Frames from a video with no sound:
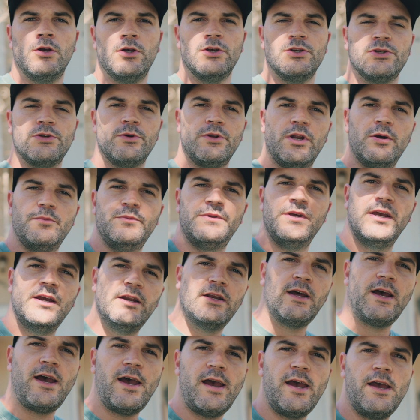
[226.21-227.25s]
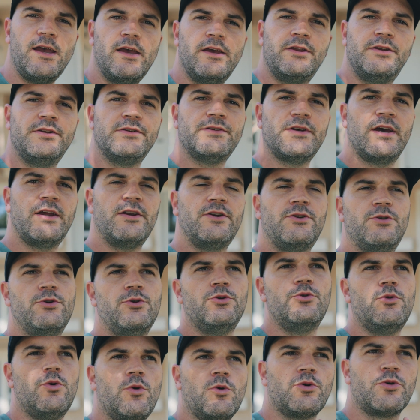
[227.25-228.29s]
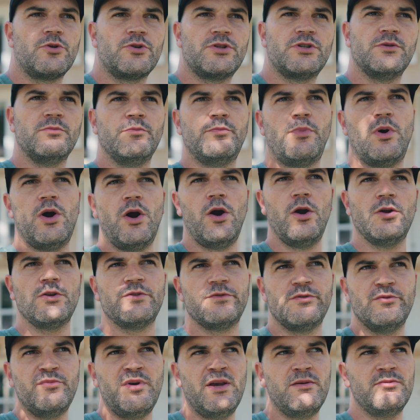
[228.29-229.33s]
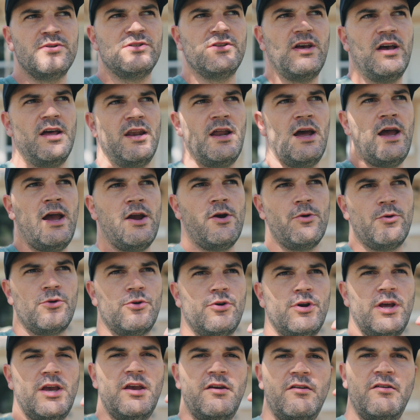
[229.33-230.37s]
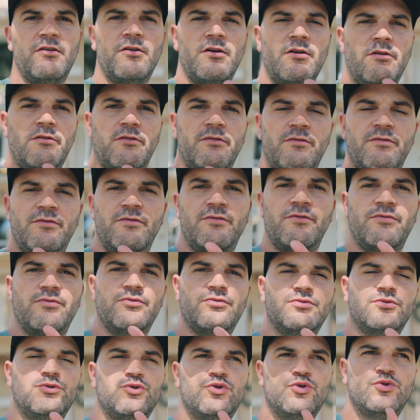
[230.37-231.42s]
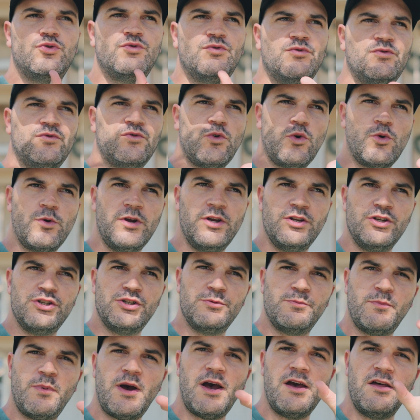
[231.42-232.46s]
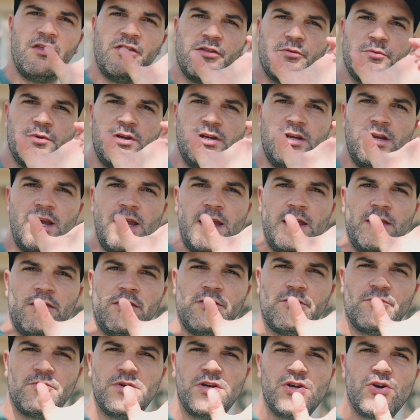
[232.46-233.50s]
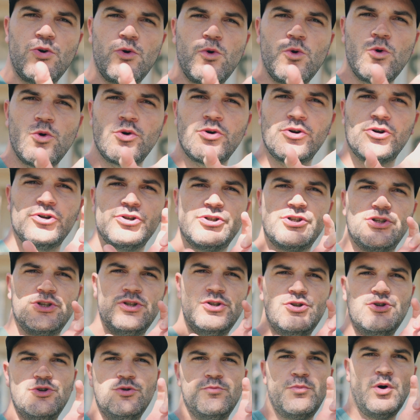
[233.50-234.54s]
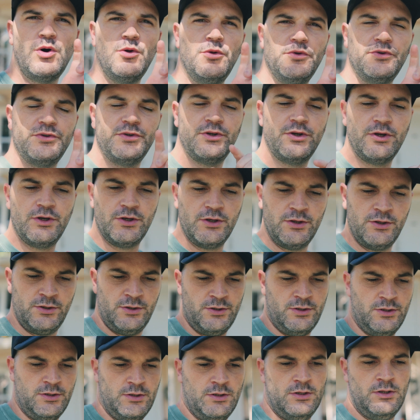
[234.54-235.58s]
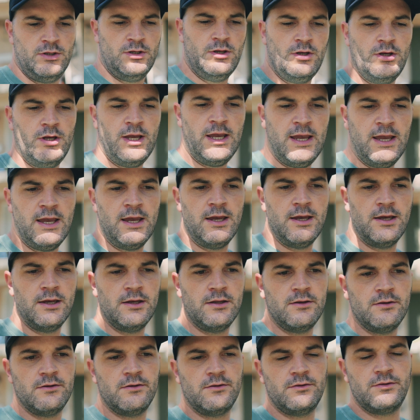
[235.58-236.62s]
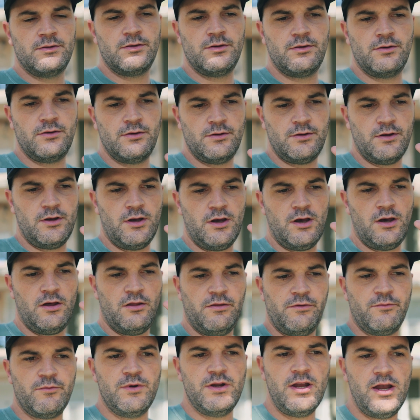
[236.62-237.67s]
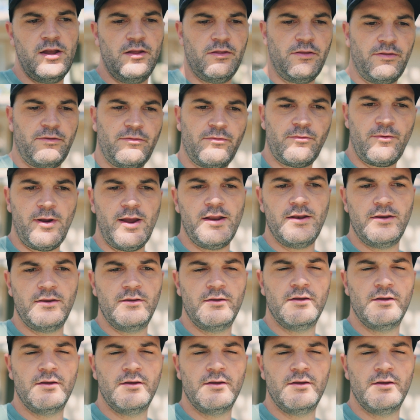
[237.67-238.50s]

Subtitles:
So an update, I decided to order some parts from Amazon. I ordered a 4-inch by 3 3/4 U-bolt and 3/8 thread.